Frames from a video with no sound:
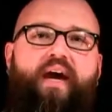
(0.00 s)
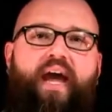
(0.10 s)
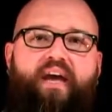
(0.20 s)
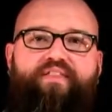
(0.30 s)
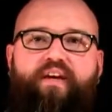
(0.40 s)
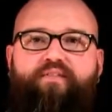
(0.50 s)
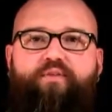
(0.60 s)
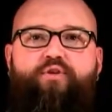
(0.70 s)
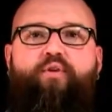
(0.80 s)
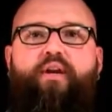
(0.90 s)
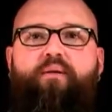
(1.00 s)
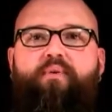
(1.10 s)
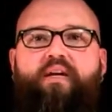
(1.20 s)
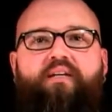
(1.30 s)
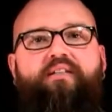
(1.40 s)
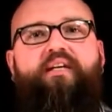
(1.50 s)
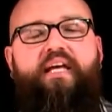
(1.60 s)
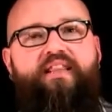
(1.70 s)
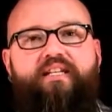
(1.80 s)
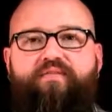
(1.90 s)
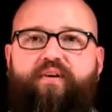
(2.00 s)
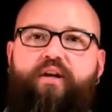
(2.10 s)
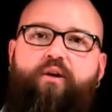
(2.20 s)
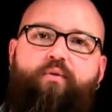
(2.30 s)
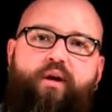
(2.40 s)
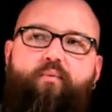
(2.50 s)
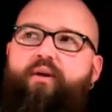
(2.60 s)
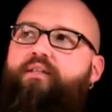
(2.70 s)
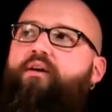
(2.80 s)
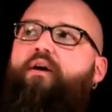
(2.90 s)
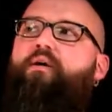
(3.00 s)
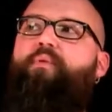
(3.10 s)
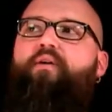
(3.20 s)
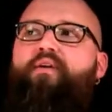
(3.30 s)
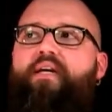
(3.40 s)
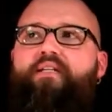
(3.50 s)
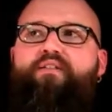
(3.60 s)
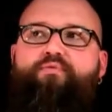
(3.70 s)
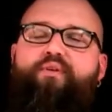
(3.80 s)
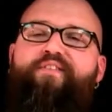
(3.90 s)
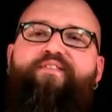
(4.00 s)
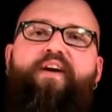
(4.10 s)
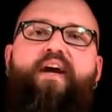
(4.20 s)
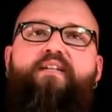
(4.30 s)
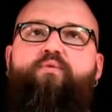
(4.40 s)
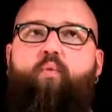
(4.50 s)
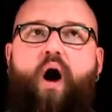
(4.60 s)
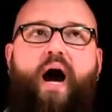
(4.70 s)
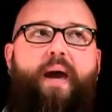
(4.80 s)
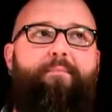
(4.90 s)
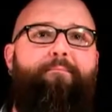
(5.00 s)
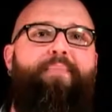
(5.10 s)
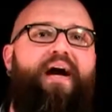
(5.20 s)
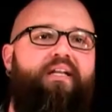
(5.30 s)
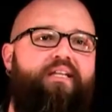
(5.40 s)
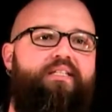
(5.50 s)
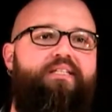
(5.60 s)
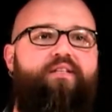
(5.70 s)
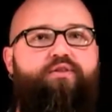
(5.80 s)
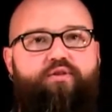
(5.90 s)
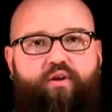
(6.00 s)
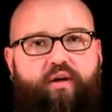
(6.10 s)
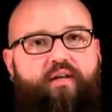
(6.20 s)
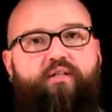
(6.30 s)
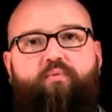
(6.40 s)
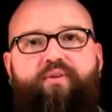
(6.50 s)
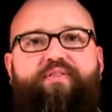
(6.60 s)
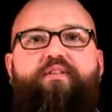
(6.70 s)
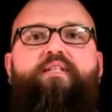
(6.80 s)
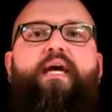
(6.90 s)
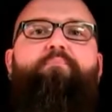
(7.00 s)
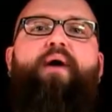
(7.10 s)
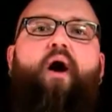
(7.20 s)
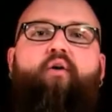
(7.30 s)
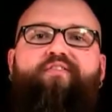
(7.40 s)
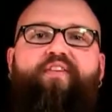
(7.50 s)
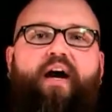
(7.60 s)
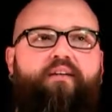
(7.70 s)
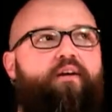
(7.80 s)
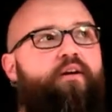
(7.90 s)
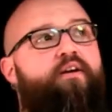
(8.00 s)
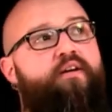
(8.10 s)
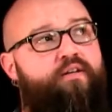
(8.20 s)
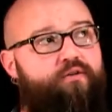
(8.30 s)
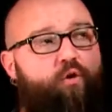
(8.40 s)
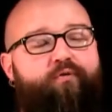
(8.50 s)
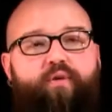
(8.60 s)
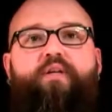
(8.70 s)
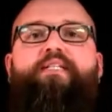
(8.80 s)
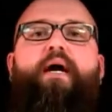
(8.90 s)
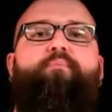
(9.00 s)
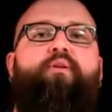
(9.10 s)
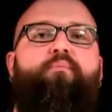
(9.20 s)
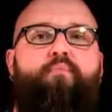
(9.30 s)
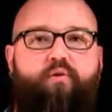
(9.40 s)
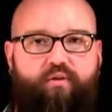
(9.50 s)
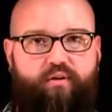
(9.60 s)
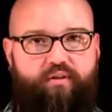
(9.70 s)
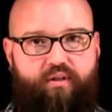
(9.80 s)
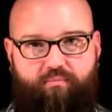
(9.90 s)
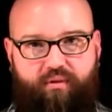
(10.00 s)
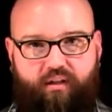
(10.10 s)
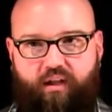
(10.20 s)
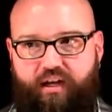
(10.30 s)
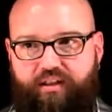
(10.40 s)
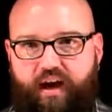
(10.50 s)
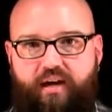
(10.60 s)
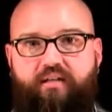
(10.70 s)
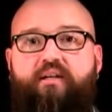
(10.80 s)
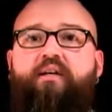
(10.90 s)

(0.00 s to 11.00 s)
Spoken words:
Hey, thanks for joining me. In this video, what I want to talk about is three-phase Y balanced circuits with the same power factor. So for example, a motor or something like that.